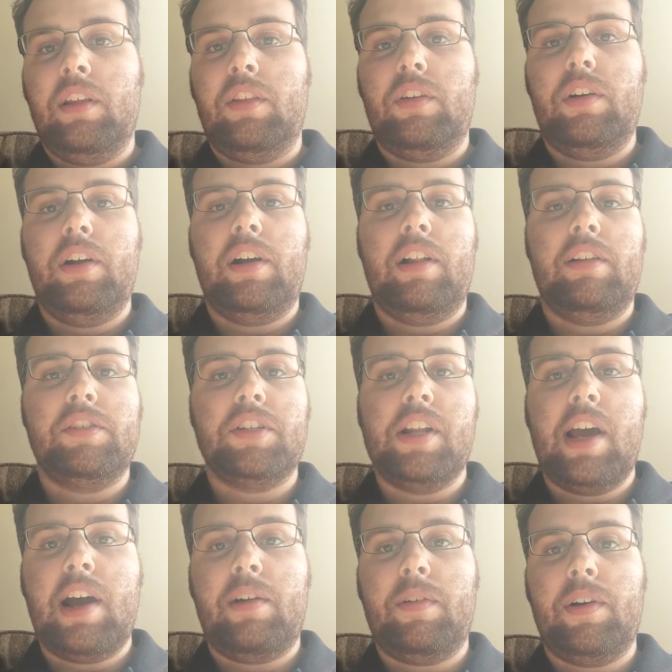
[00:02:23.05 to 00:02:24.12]
$30 an
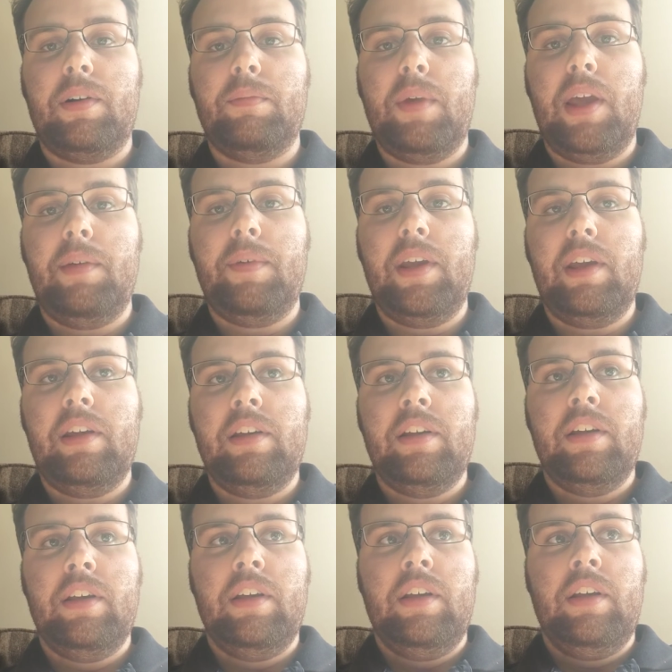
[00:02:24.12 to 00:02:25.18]
hour maybe,
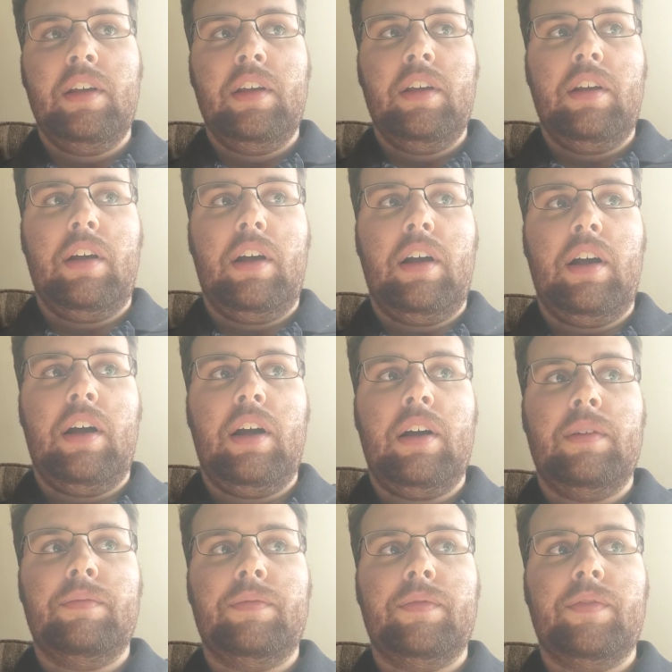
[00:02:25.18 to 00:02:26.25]

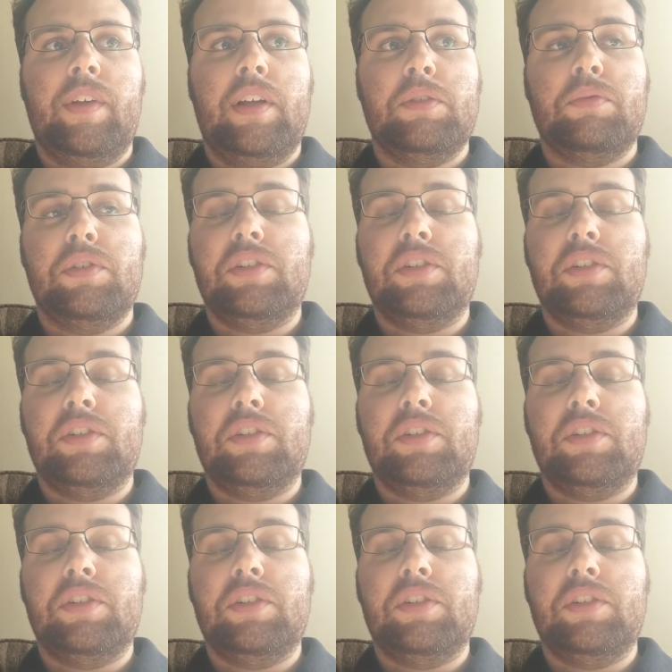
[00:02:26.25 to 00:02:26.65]
because